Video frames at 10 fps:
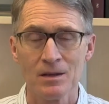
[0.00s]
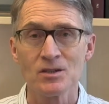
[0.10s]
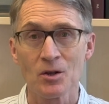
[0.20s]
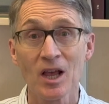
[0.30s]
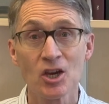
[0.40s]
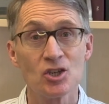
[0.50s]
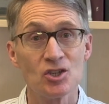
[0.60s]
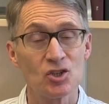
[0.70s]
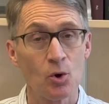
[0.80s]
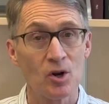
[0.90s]
So glycogen
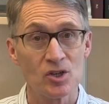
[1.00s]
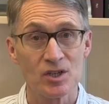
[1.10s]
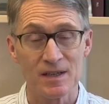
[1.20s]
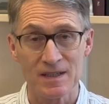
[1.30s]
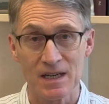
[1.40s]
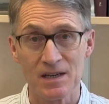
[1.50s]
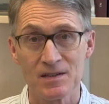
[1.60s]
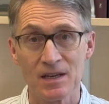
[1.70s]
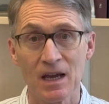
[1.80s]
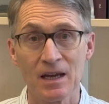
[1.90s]
storage disease